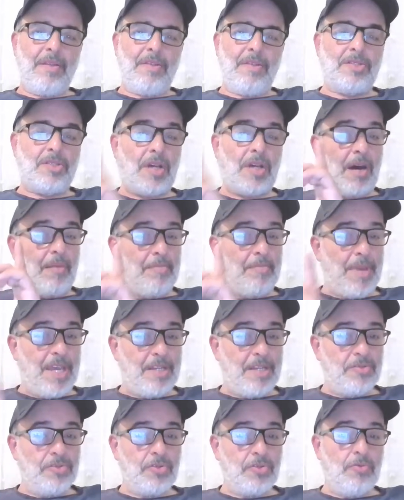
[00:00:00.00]
The top
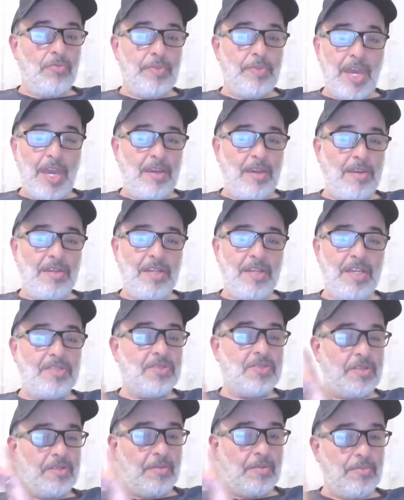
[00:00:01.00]
man is Ubay.
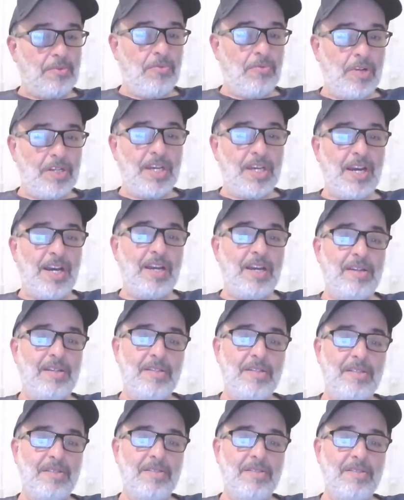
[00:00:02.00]
He's the number one
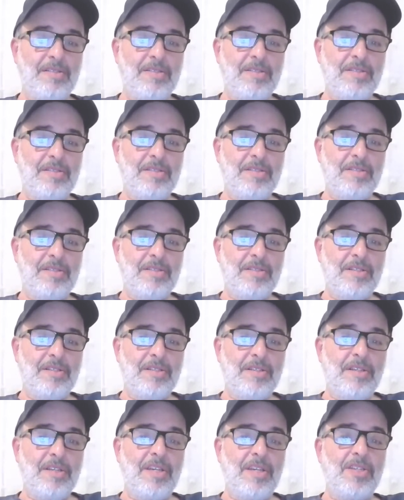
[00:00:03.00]
guy.
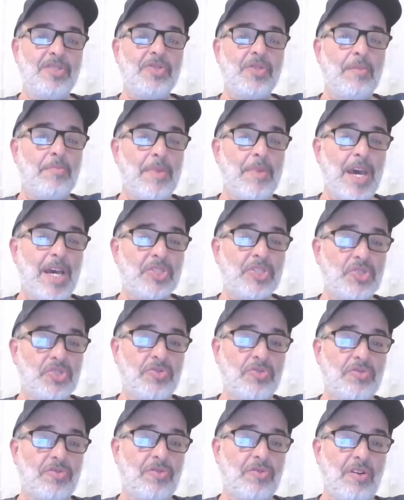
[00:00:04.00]
He's the
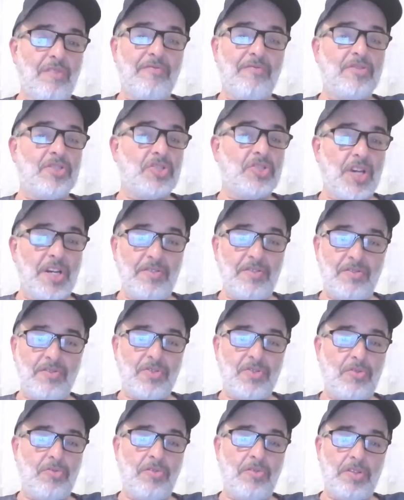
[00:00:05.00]
master of
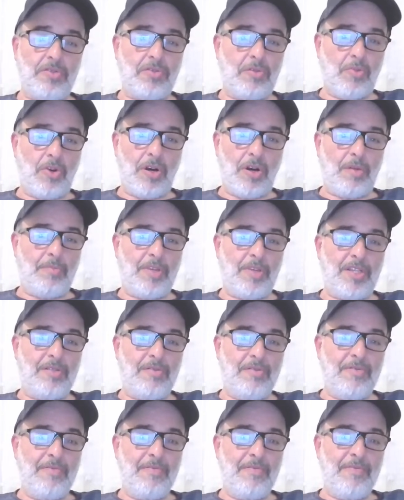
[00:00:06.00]
reciters, according to
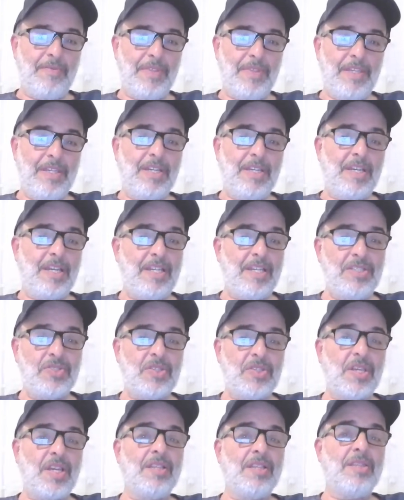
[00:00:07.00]
Muhammad. He
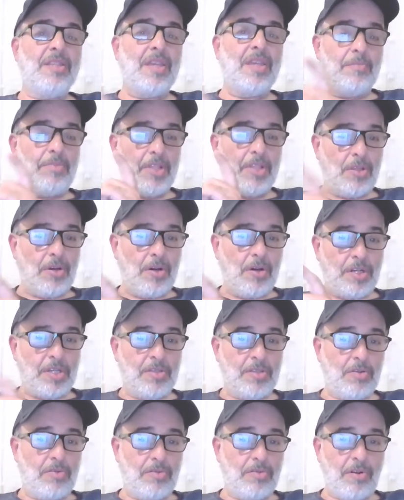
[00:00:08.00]
said they belong
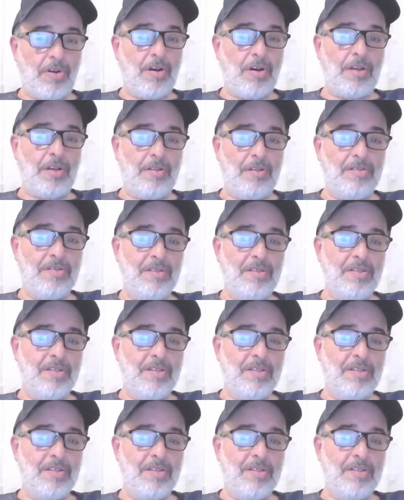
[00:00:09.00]
in the Quran.